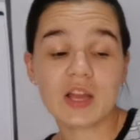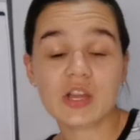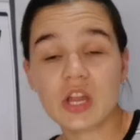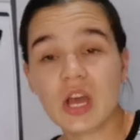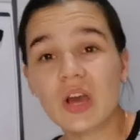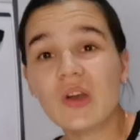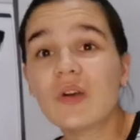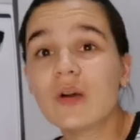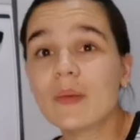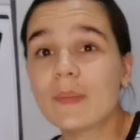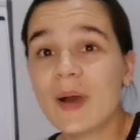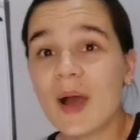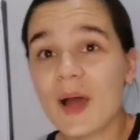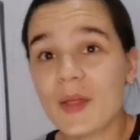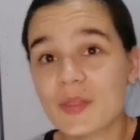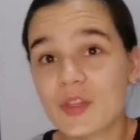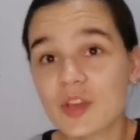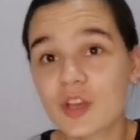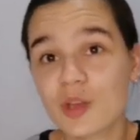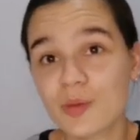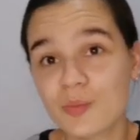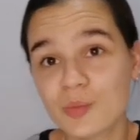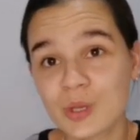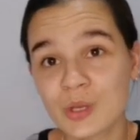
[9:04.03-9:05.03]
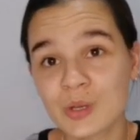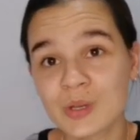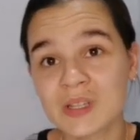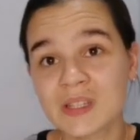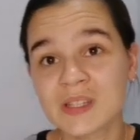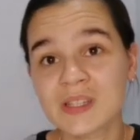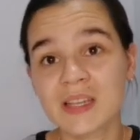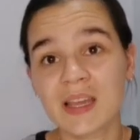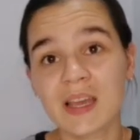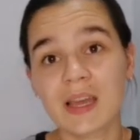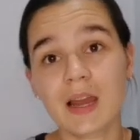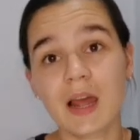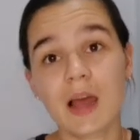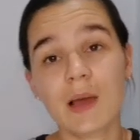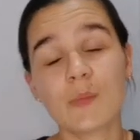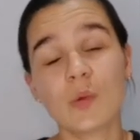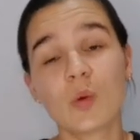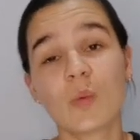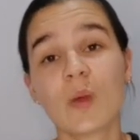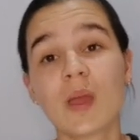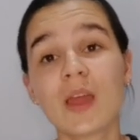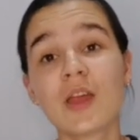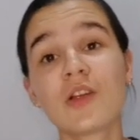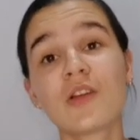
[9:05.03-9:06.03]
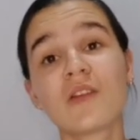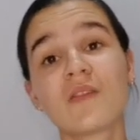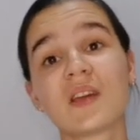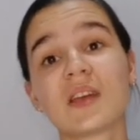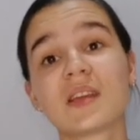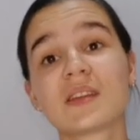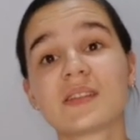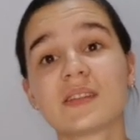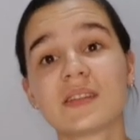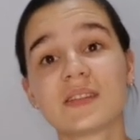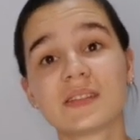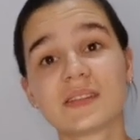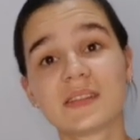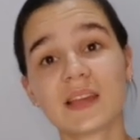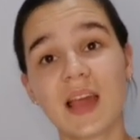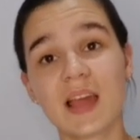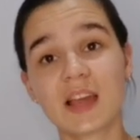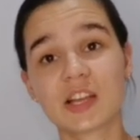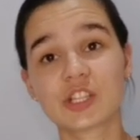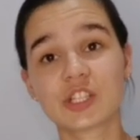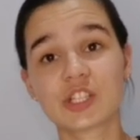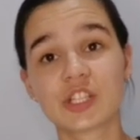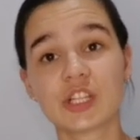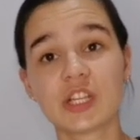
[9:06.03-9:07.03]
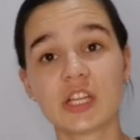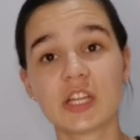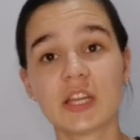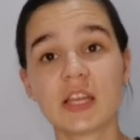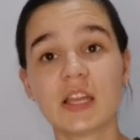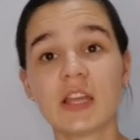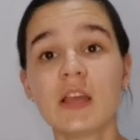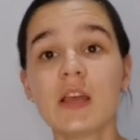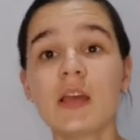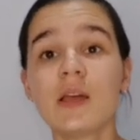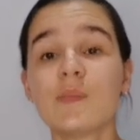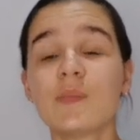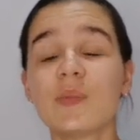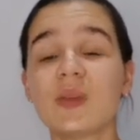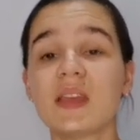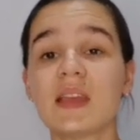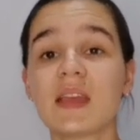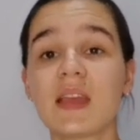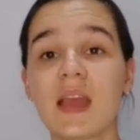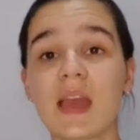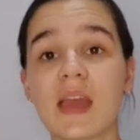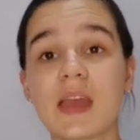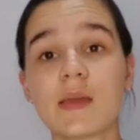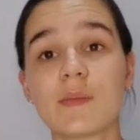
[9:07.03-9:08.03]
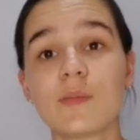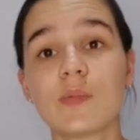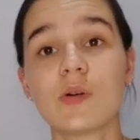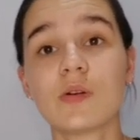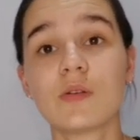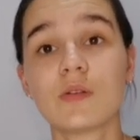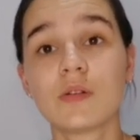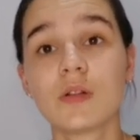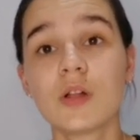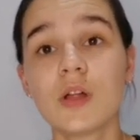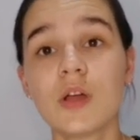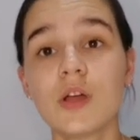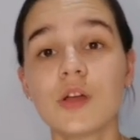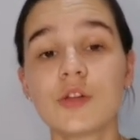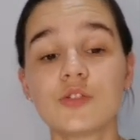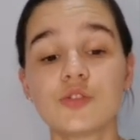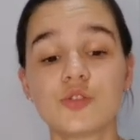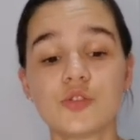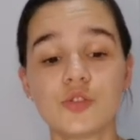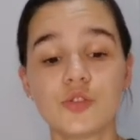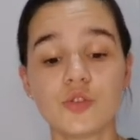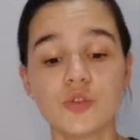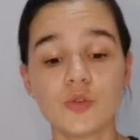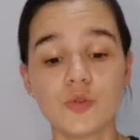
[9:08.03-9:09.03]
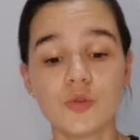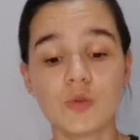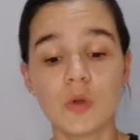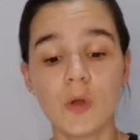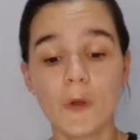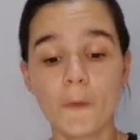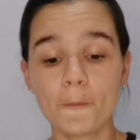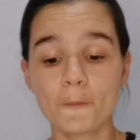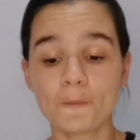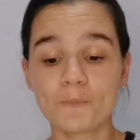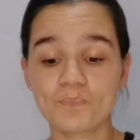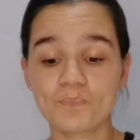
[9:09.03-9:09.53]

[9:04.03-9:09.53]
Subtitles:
I know about the community and I'm aware of it. It's actually being able to